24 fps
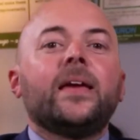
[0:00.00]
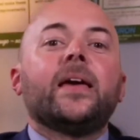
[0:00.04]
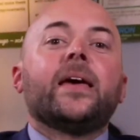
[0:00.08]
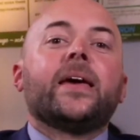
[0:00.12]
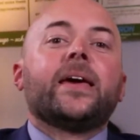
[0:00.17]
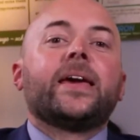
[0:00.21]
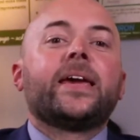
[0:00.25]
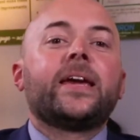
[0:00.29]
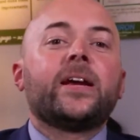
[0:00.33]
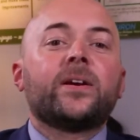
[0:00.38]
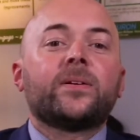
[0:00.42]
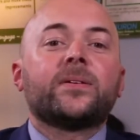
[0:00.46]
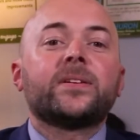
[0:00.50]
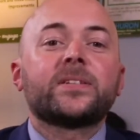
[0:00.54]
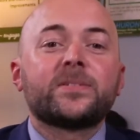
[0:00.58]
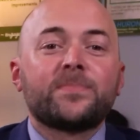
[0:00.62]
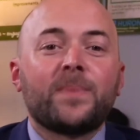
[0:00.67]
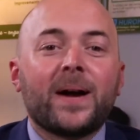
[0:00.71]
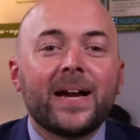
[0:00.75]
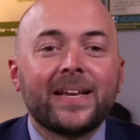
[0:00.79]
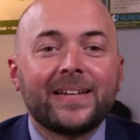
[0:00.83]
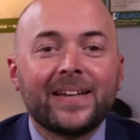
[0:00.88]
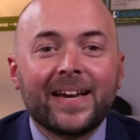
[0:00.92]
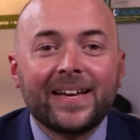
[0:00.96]
Here is
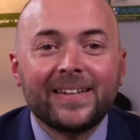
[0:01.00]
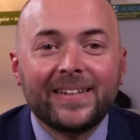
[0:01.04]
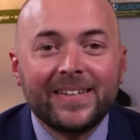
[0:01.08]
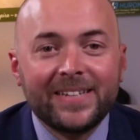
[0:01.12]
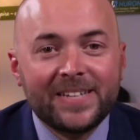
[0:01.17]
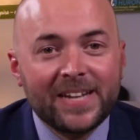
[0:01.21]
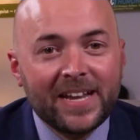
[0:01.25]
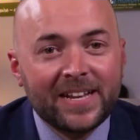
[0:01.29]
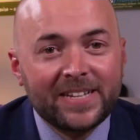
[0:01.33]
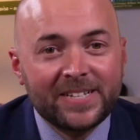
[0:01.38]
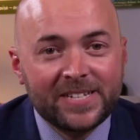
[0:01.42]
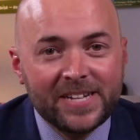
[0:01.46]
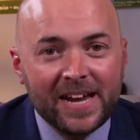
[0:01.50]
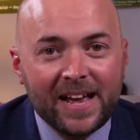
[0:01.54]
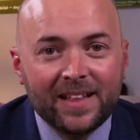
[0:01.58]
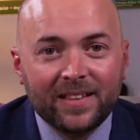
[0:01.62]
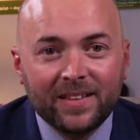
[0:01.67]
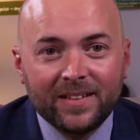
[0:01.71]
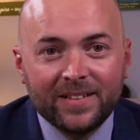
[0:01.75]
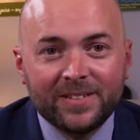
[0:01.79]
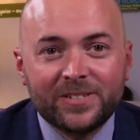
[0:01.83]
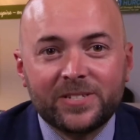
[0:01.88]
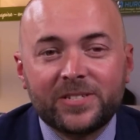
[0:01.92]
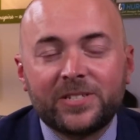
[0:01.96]
my 90-day
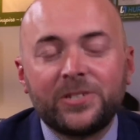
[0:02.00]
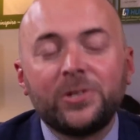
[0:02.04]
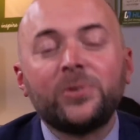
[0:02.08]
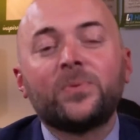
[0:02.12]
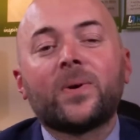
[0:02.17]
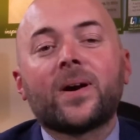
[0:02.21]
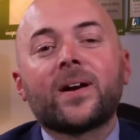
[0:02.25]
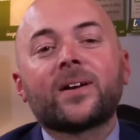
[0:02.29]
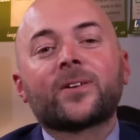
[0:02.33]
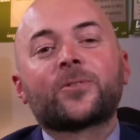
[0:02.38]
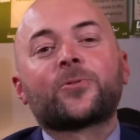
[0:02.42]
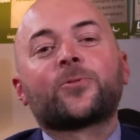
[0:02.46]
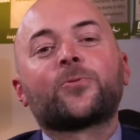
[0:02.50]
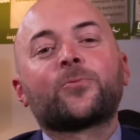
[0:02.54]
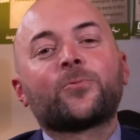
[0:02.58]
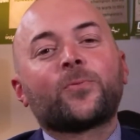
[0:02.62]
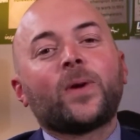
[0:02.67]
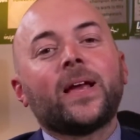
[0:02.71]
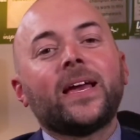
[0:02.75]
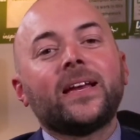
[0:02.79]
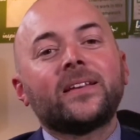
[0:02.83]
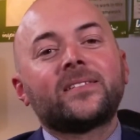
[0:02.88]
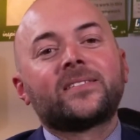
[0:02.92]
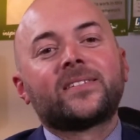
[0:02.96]
challenge to our
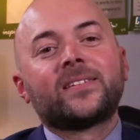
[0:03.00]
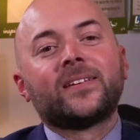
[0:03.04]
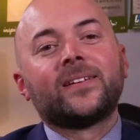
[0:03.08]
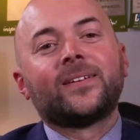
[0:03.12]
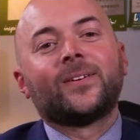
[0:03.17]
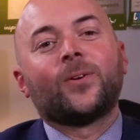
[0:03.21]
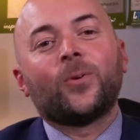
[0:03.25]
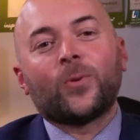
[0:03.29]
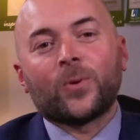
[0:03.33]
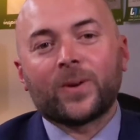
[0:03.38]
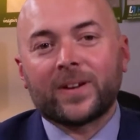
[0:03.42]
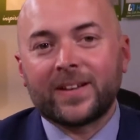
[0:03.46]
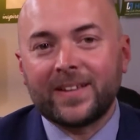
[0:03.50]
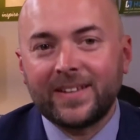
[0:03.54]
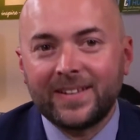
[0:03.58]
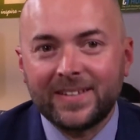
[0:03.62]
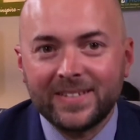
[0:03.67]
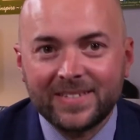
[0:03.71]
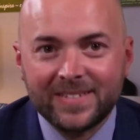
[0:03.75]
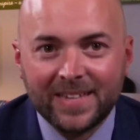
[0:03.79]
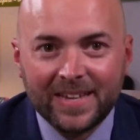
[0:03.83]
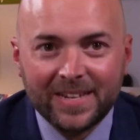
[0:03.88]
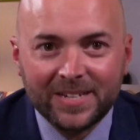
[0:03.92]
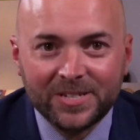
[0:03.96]
great
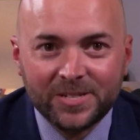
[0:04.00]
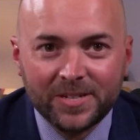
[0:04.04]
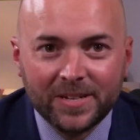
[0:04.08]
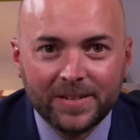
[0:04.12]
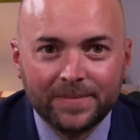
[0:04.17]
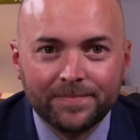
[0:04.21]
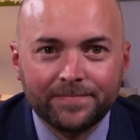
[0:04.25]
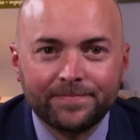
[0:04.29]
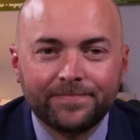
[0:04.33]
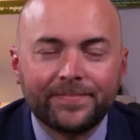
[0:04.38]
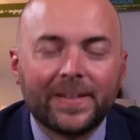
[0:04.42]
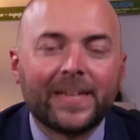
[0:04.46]
organization.